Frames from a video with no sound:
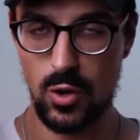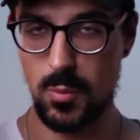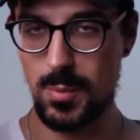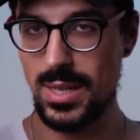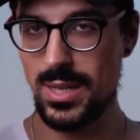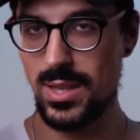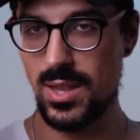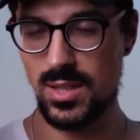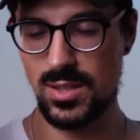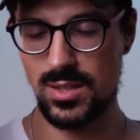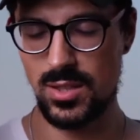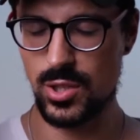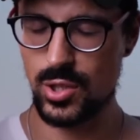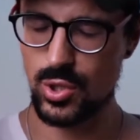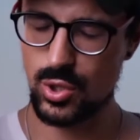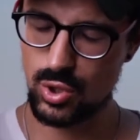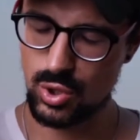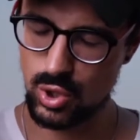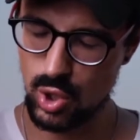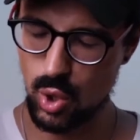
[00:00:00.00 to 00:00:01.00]
For me, this is
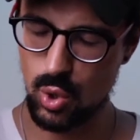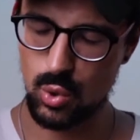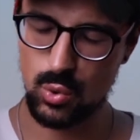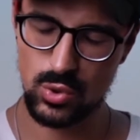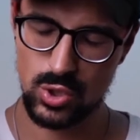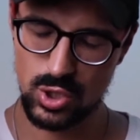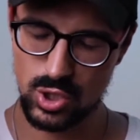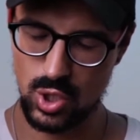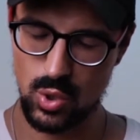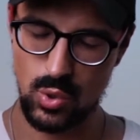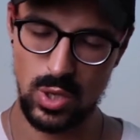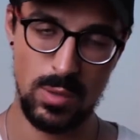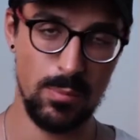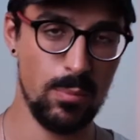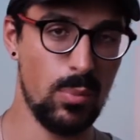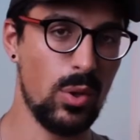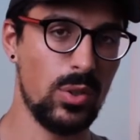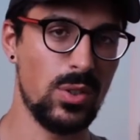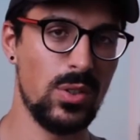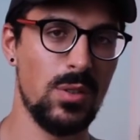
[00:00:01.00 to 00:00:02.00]
so, so
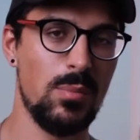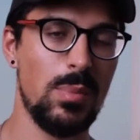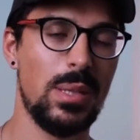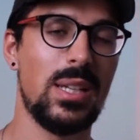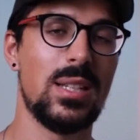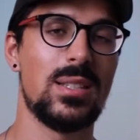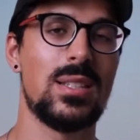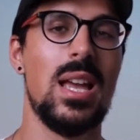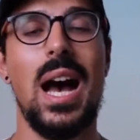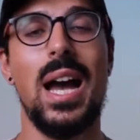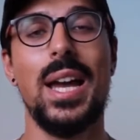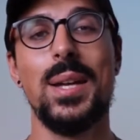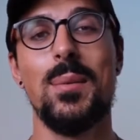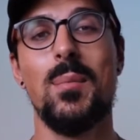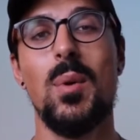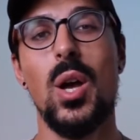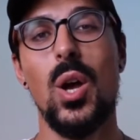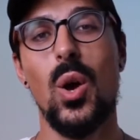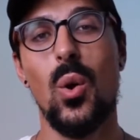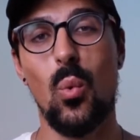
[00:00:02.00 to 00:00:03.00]
important because I
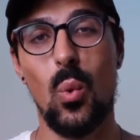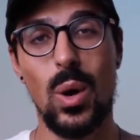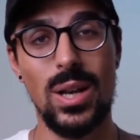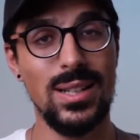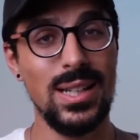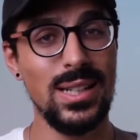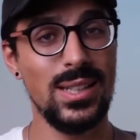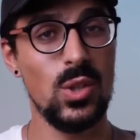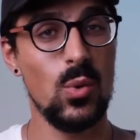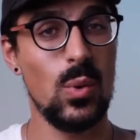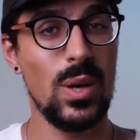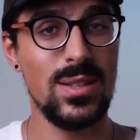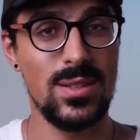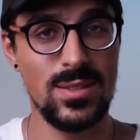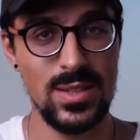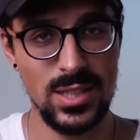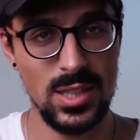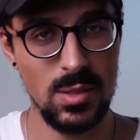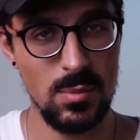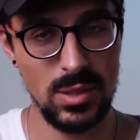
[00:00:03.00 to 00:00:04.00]
am 191
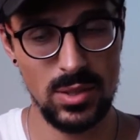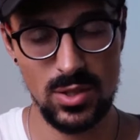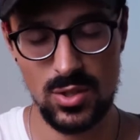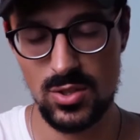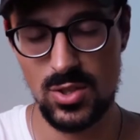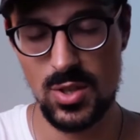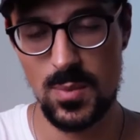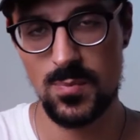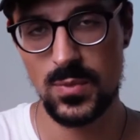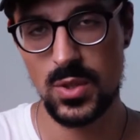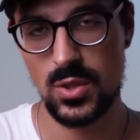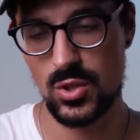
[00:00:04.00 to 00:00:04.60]
centimeters,